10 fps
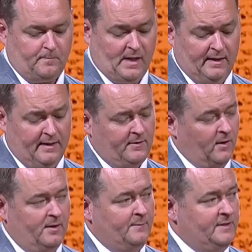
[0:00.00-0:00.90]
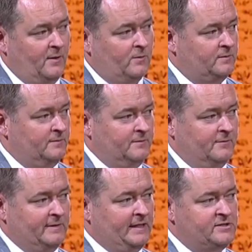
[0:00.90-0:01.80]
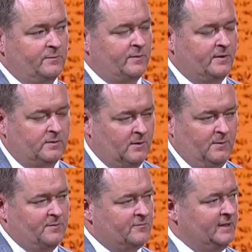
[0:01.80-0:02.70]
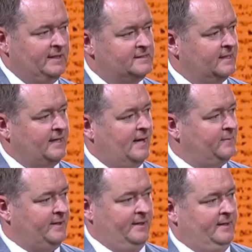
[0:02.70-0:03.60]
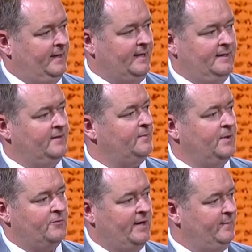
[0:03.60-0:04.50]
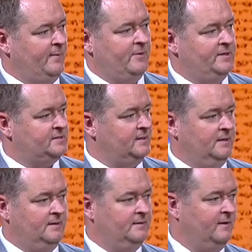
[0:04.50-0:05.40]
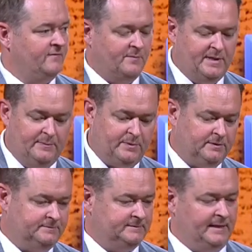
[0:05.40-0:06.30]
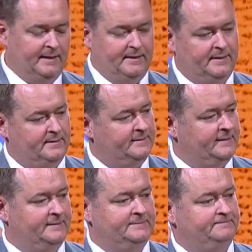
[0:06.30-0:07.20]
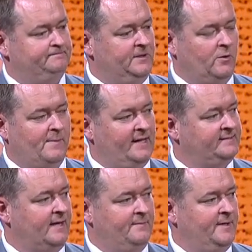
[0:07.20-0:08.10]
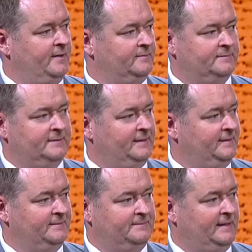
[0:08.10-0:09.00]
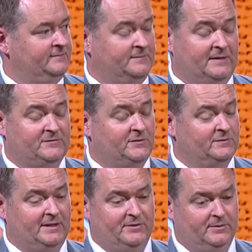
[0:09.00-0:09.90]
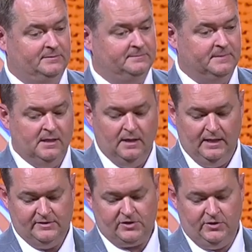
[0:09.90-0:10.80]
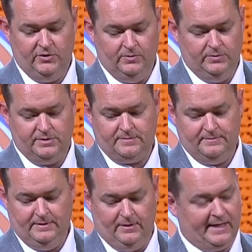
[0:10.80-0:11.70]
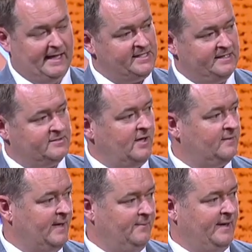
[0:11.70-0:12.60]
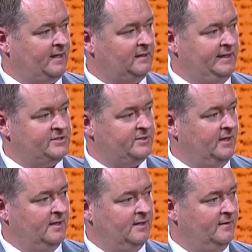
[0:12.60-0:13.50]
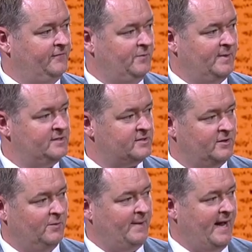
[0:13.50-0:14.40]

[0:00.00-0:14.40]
Yeah, the relationship with Oklahoma really isn't complicated. I got nothing but great memories of the people and, my time there. I certainly do. And it's a huge, I got a chance to talk about Mike Leach a few minutes ago